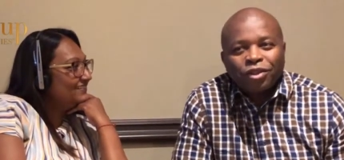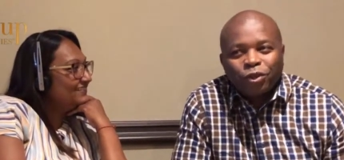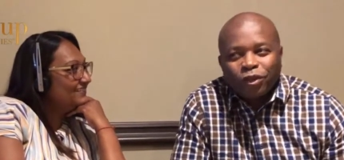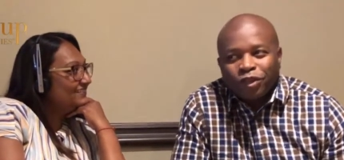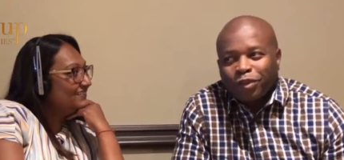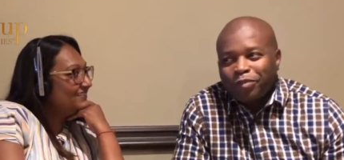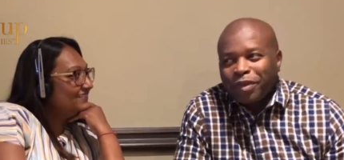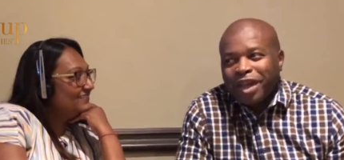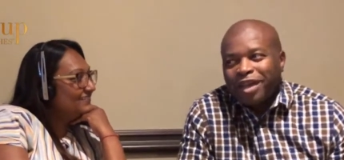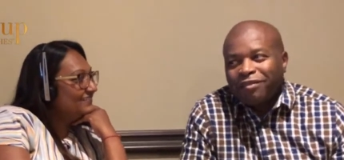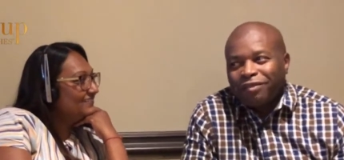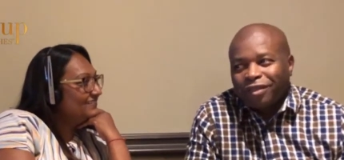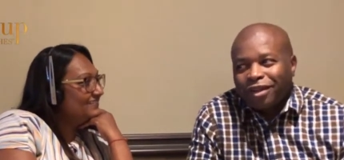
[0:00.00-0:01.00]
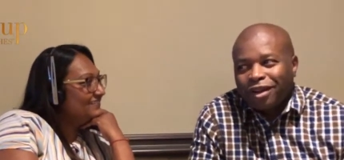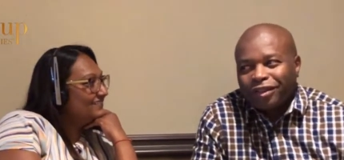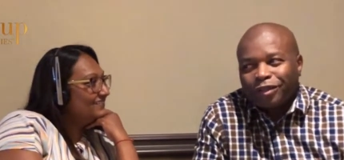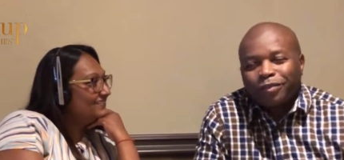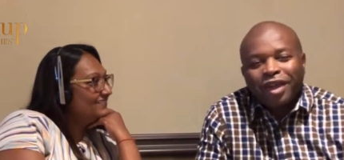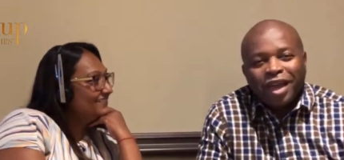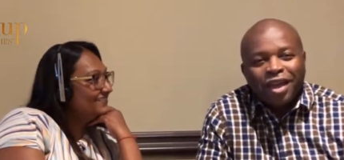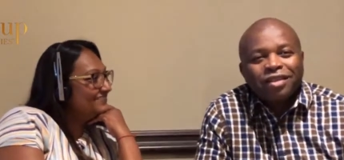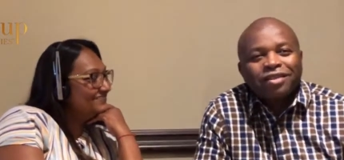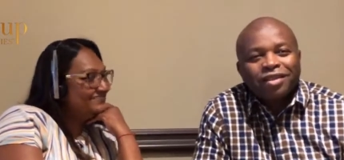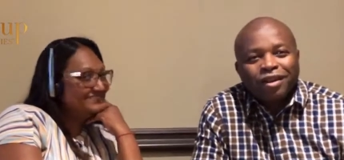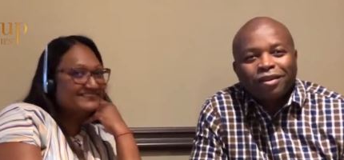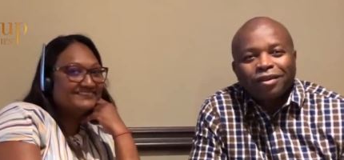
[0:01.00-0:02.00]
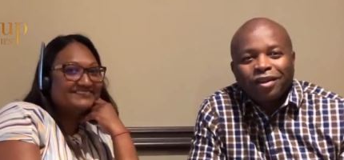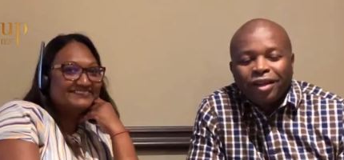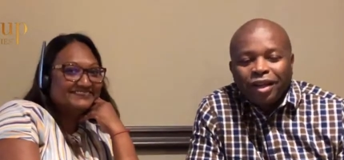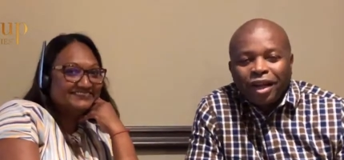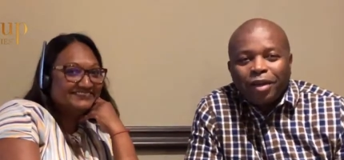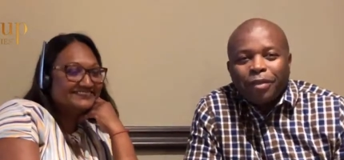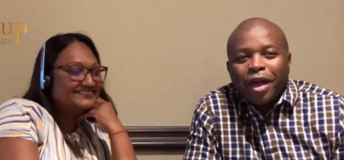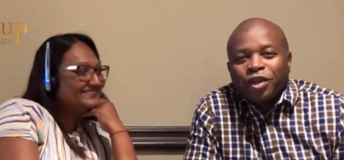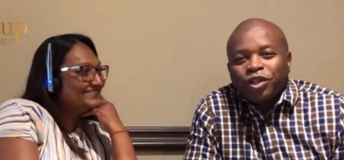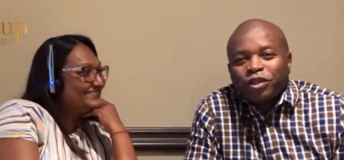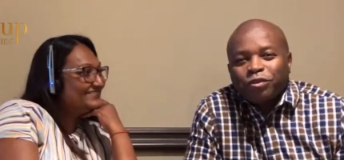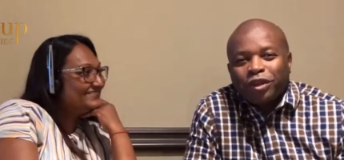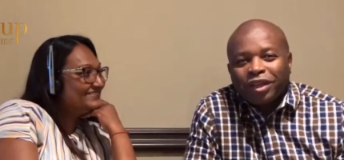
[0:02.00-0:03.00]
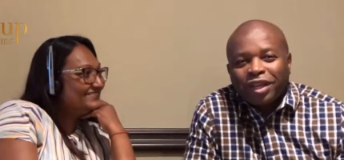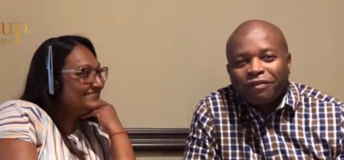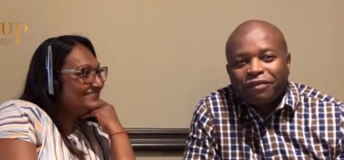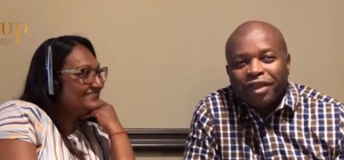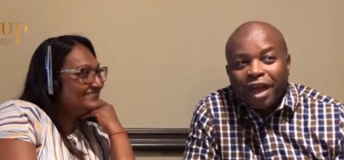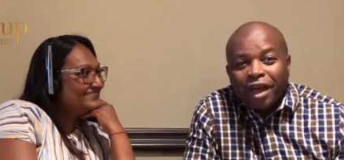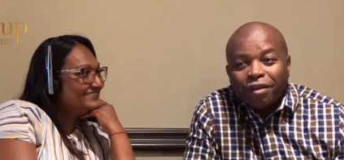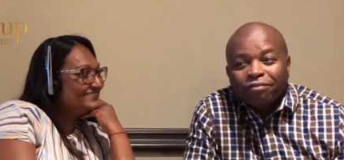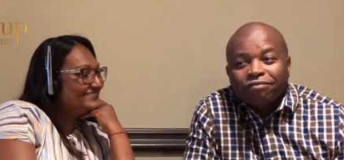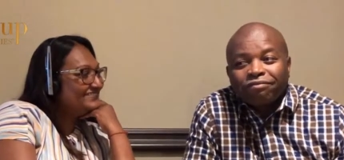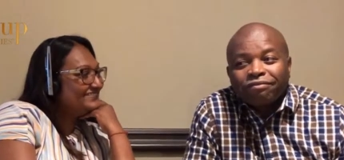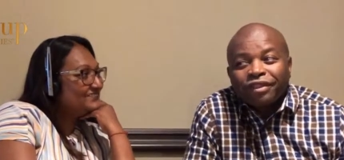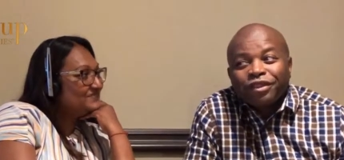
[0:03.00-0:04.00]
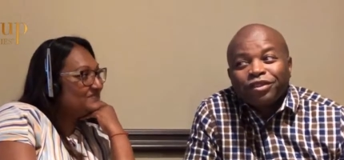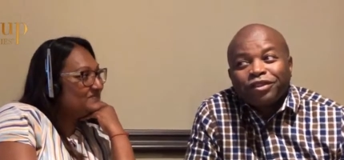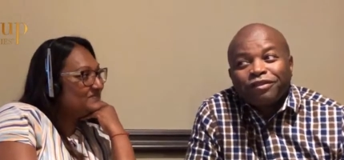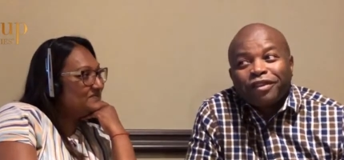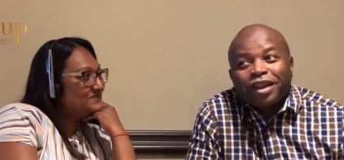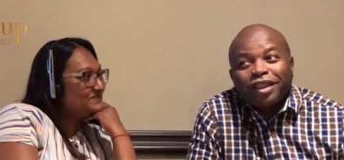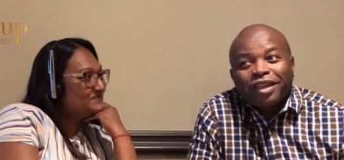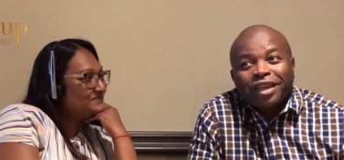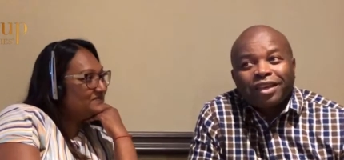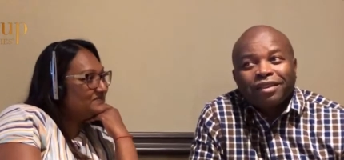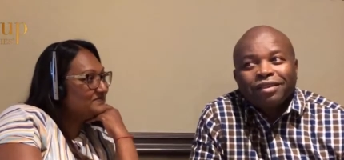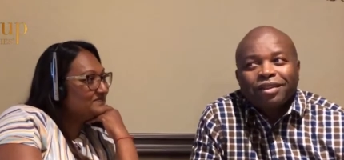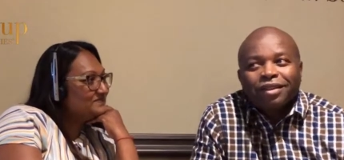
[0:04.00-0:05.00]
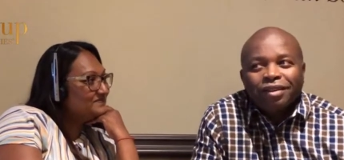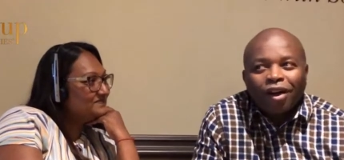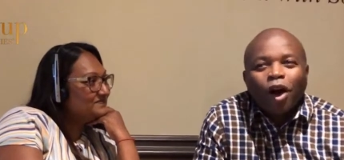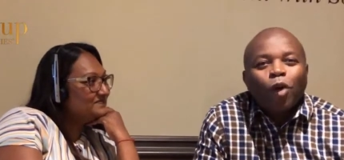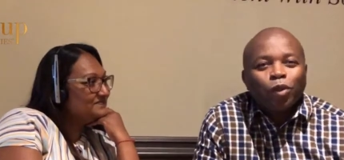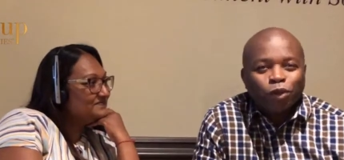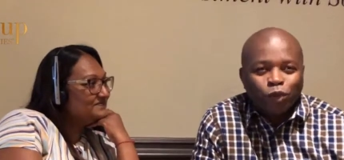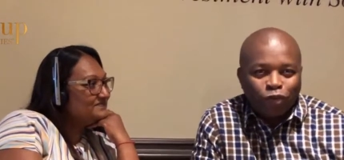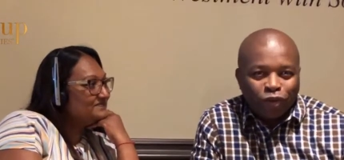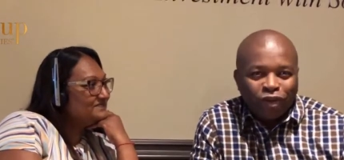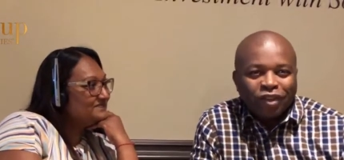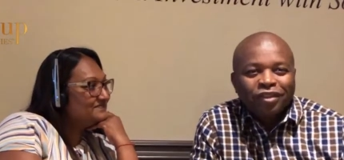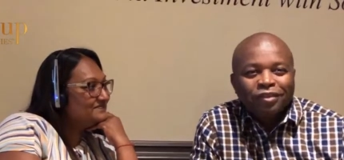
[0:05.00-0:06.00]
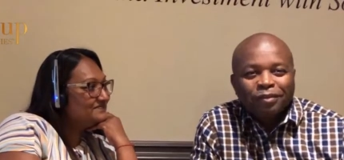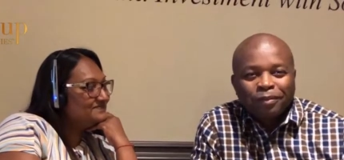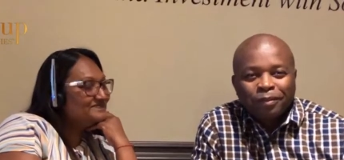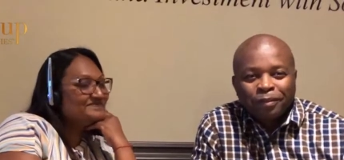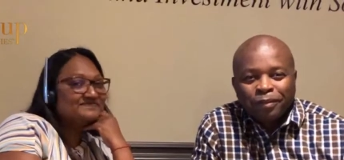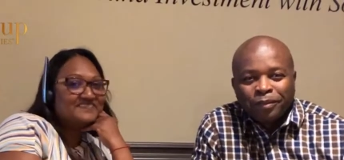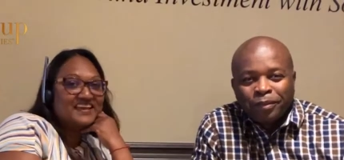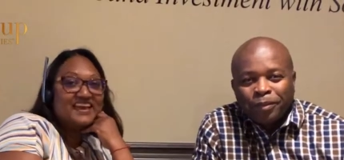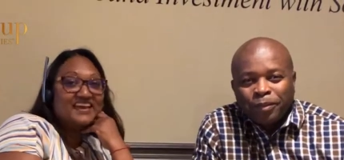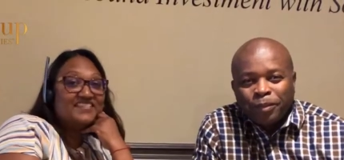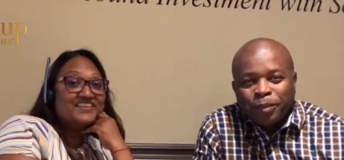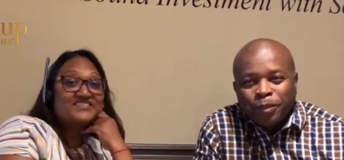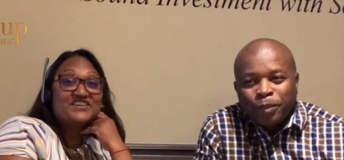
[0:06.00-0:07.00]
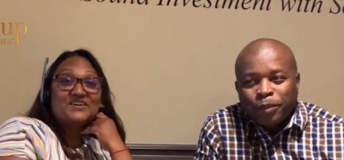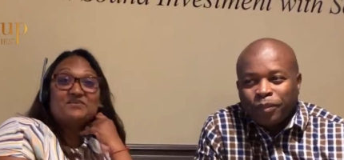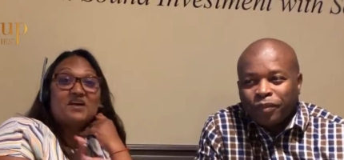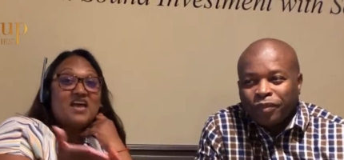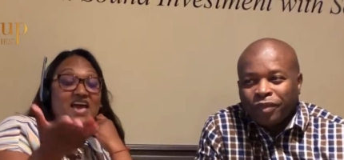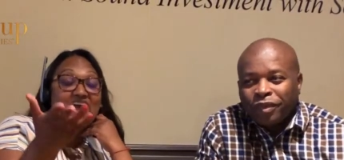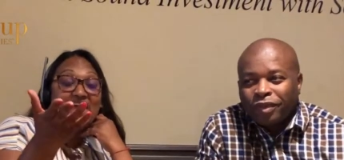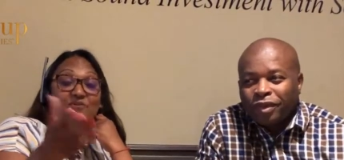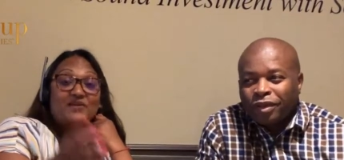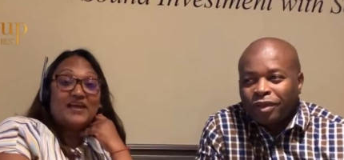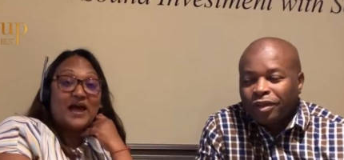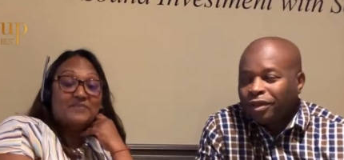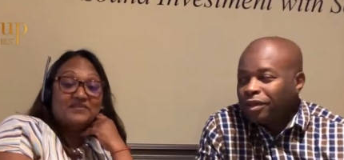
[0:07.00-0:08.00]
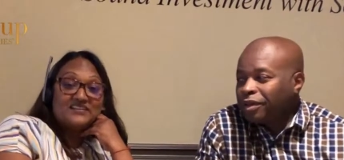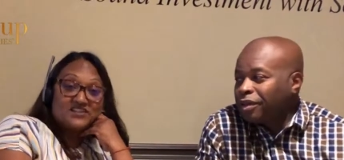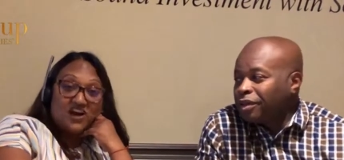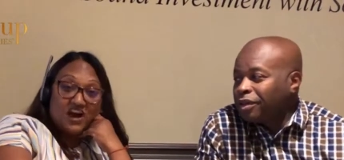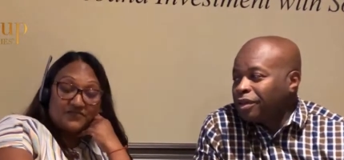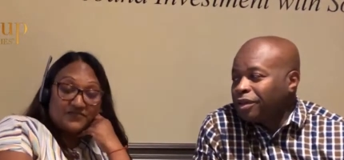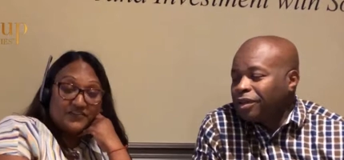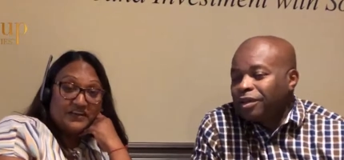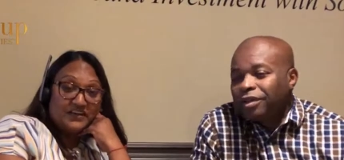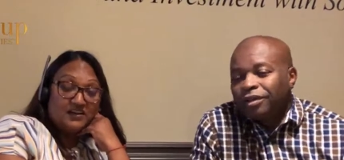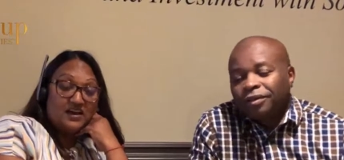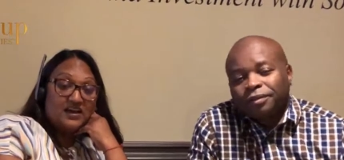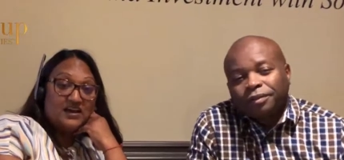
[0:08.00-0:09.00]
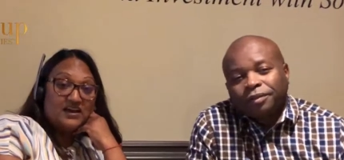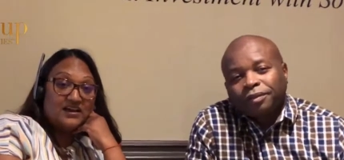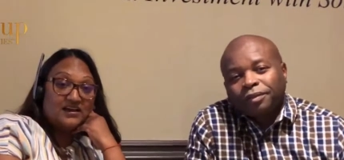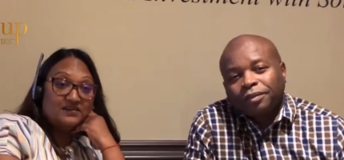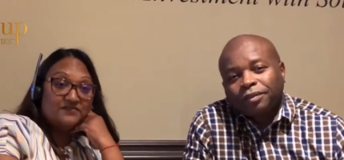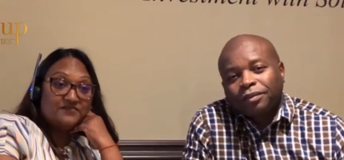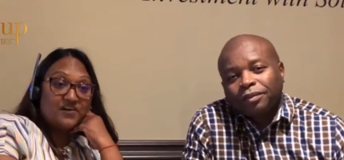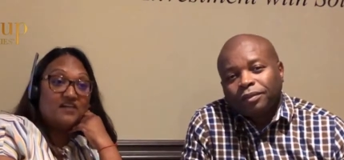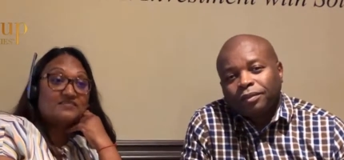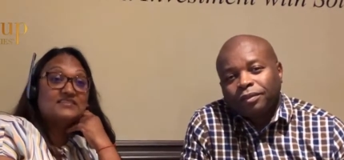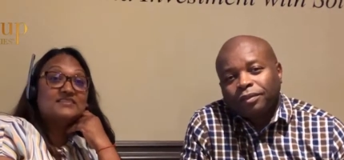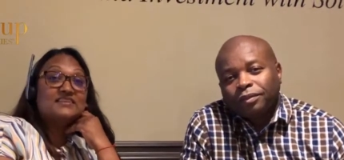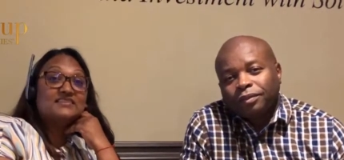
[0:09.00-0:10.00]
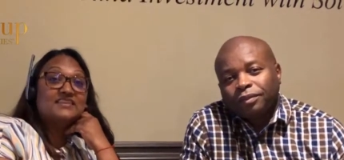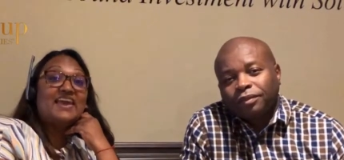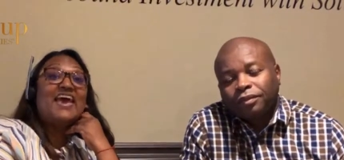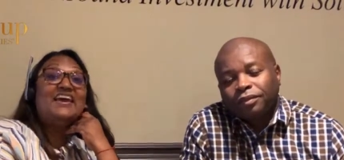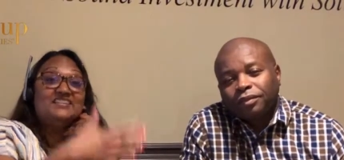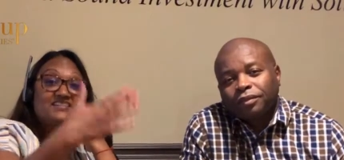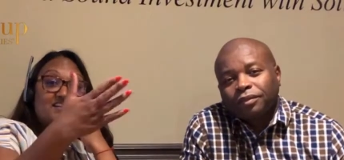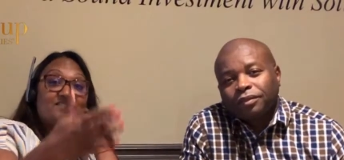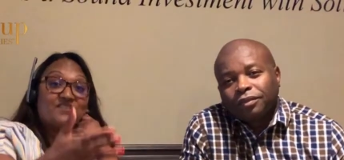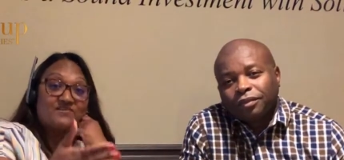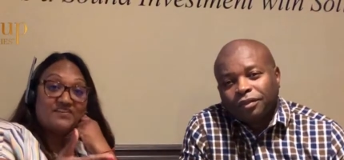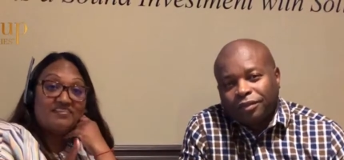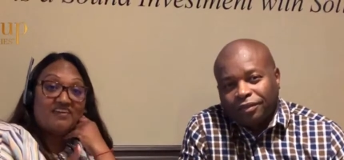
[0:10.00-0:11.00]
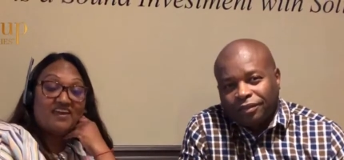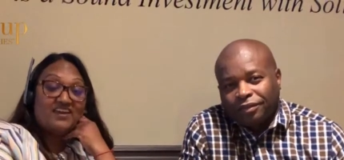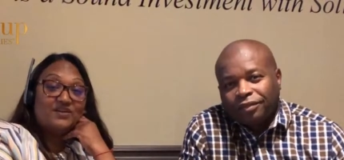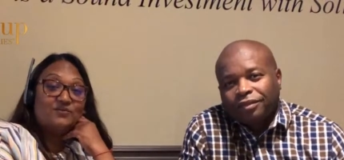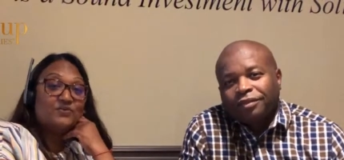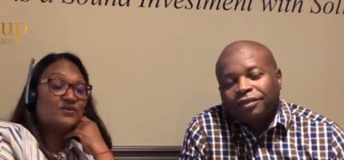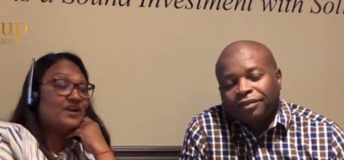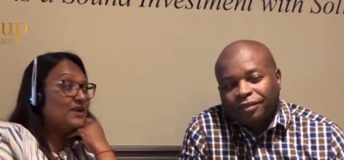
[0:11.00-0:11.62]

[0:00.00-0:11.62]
Speaker 1: short-term pain for long-term gain. So, I'm actually relieved that this is finally almost over.
Speaker 2: And that's good. And what happened is Godfrey uh, found us at the end of everything, and we were